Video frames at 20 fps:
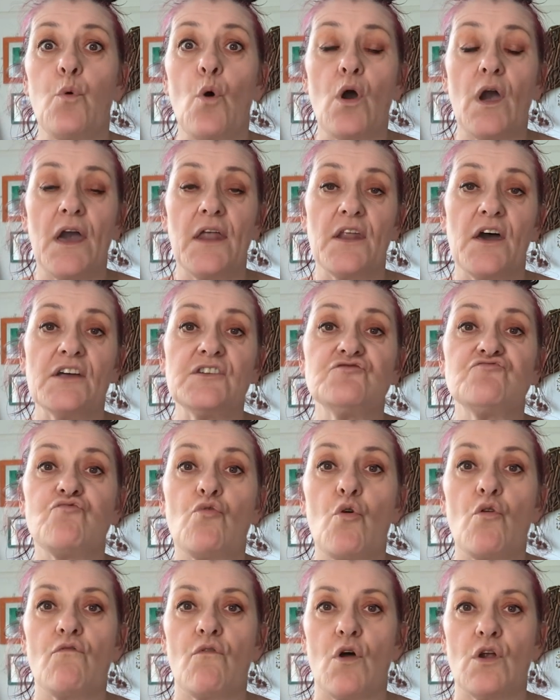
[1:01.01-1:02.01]
what can I
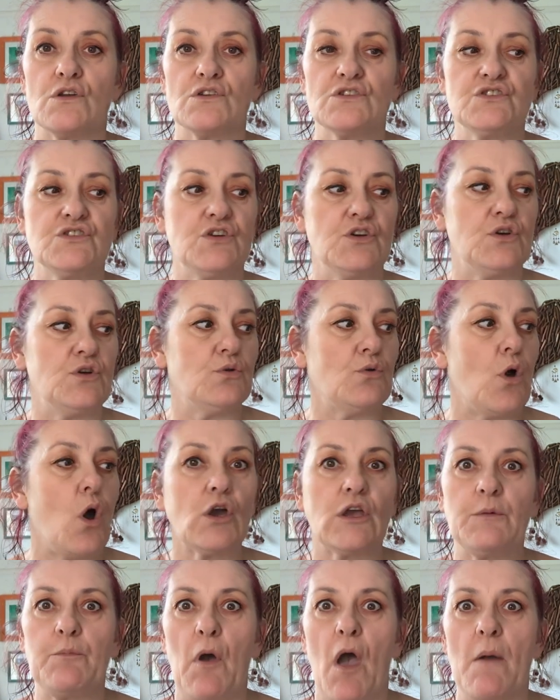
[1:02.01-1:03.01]
draw on to
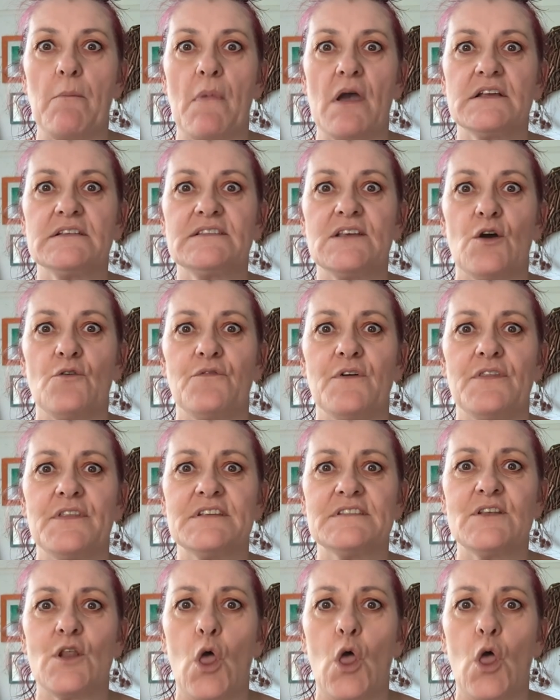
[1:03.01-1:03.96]
occupy myself in this